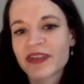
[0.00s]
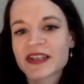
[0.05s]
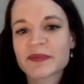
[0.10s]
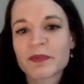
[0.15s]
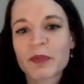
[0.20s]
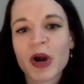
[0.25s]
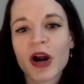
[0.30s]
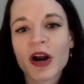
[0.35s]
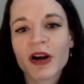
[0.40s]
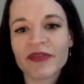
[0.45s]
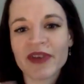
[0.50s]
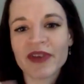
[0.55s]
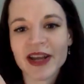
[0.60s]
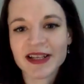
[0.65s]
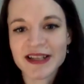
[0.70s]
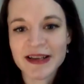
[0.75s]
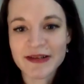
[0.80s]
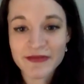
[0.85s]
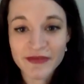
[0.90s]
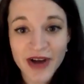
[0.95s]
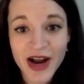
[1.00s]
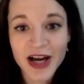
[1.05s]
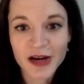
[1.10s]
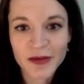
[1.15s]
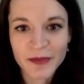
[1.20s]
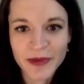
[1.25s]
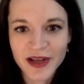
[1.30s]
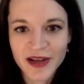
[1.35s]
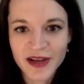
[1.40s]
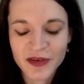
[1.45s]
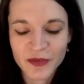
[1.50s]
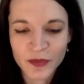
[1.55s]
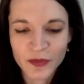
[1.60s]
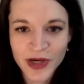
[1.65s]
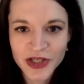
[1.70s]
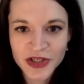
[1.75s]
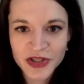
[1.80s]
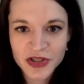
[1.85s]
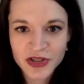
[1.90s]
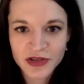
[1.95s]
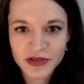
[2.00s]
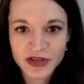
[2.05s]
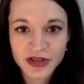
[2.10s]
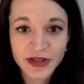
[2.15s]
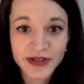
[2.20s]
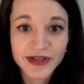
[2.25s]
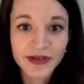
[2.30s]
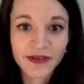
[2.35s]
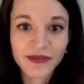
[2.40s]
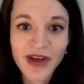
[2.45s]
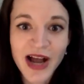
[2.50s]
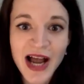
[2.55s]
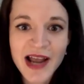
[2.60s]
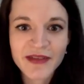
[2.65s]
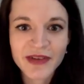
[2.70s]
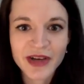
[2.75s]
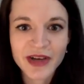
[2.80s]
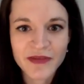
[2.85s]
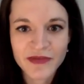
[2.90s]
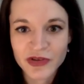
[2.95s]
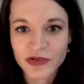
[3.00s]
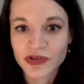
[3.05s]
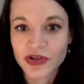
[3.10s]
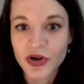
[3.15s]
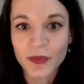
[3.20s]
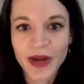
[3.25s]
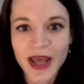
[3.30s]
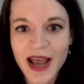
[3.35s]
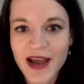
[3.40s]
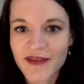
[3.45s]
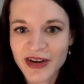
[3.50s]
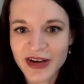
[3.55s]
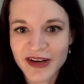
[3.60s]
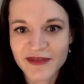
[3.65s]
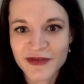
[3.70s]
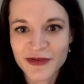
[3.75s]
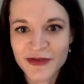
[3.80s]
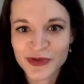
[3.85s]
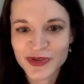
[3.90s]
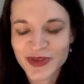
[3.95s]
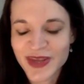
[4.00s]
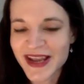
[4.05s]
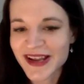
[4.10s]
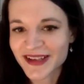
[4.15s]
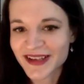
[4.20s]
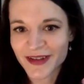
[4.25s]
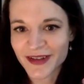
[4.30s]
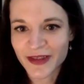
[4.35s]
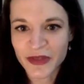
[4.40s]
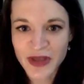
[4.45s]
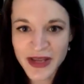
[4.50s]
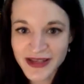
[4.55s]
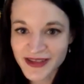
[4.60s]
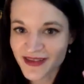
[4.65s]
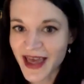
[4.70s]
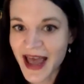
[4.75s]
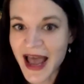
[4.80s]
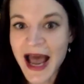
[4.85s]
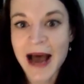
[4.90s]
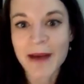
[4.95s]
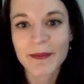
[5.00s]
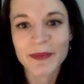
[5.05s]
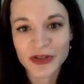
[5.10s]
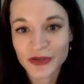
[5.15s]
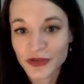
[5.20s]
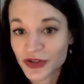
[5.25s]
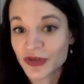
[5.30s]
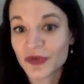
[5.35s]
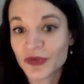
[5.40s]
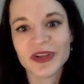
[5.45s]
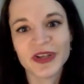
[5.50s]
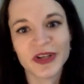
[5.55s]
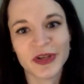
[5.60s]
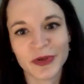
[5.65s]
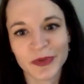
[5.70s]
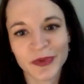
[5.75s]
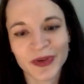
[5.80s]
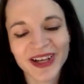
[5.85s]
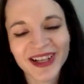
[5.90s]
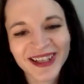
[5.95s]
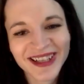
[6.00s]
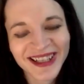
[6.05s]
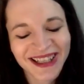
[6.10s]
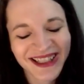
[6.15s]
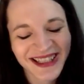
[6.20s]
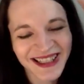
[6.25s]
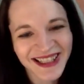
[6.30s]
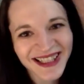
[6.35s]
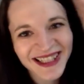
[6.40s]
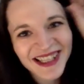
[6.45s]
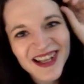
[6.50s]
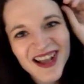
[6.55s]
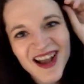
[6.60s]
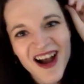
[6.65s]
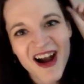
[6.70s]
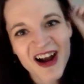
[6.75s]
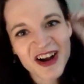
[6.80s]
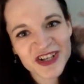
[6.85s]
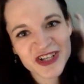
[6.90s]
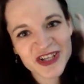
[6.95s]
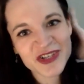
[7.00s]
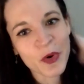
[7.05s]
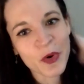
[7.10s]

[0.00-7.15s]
perfect environment in which to survive, and if you don't have any of those things, the things that happen to you are just